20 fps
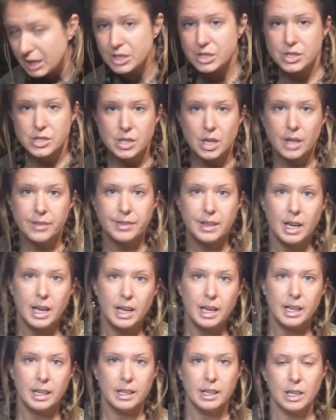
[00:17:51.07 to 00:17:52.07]
just thought
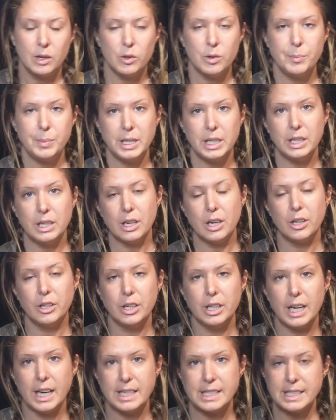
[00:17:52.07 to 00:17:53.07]
that it would be a good
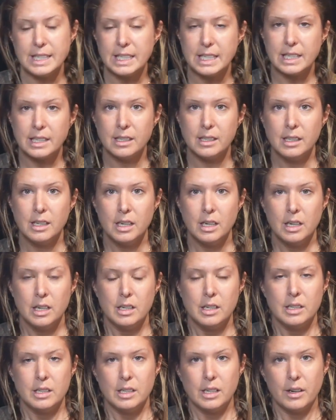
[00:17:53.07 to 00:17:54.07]
idea
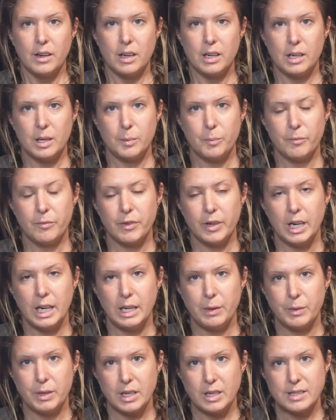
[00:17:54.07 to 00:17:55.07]
for
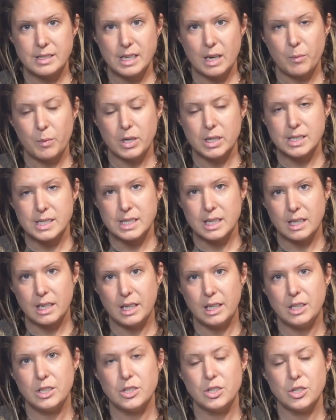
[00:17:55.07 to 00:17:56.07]
anyone else that wants to
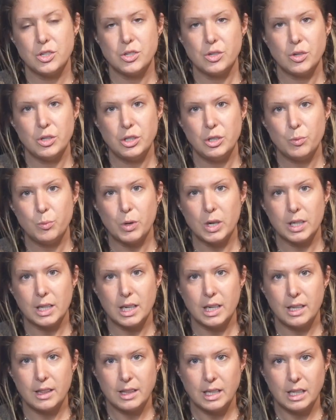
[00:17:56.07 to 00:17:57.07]
hunt to show you what kind
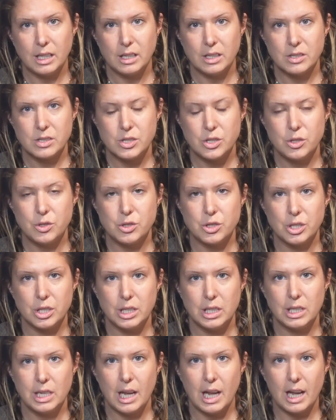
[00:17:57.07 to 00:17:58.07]
of things you
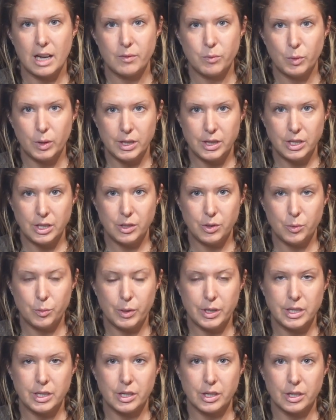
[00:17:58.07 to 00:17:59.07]
should have with you
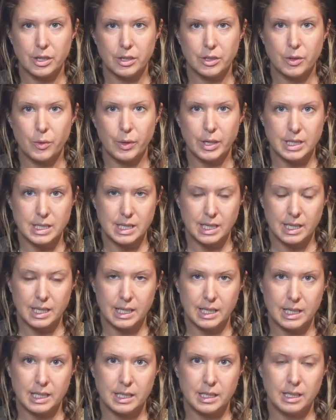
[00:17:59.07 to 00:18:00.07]
when you're going to
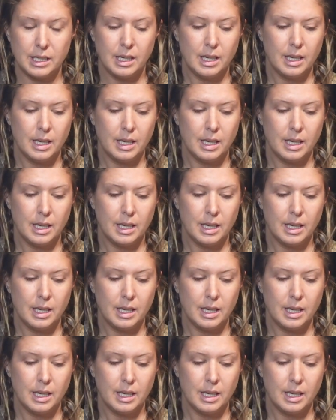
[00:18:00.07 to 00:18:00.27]
hunt,